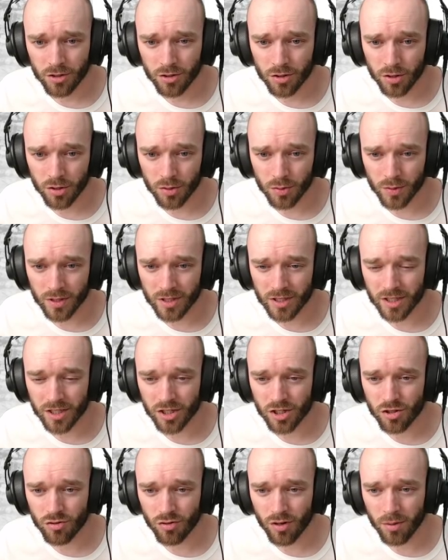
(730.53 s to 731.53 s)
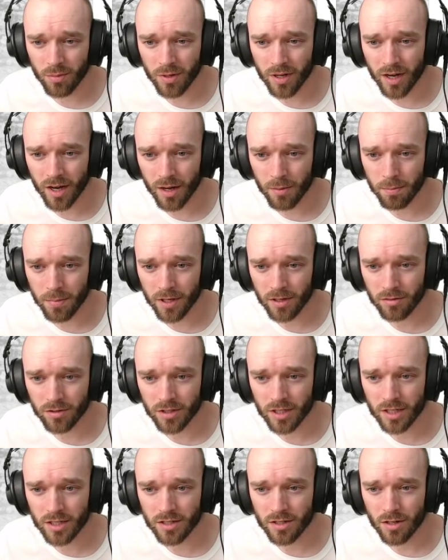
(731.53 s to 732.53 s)
due to its extremely high
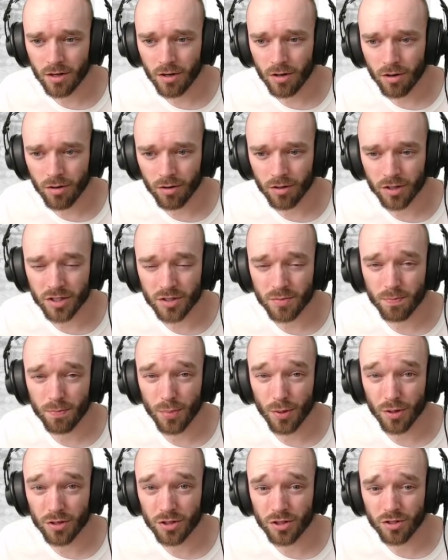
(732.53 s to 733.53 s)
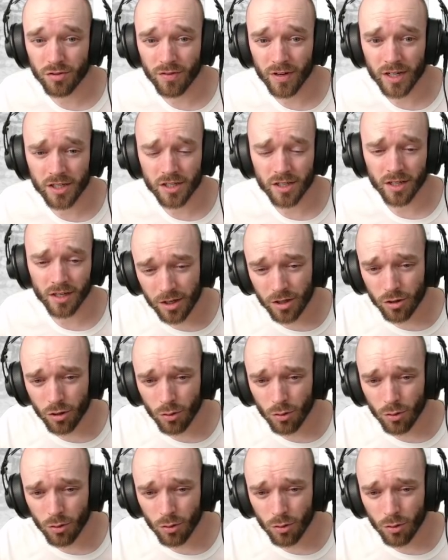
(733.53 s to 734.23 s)
penalties on its burst duration.